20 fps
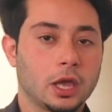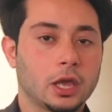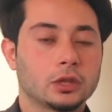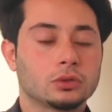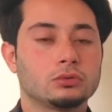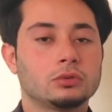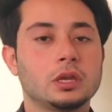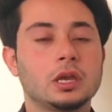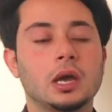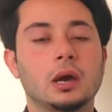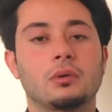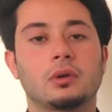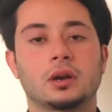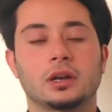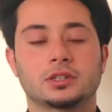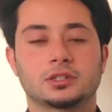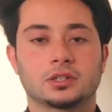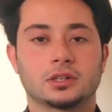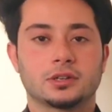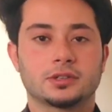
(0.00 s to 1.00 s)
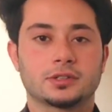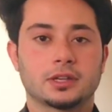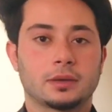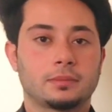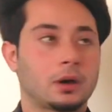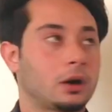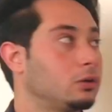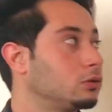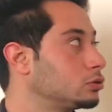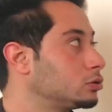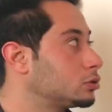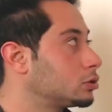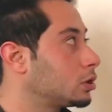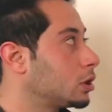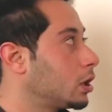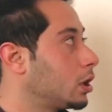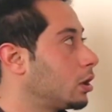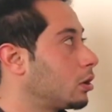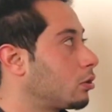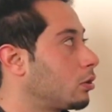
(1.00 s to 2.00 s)
today our lecture is about
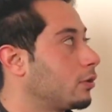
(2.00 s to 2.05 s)
uh,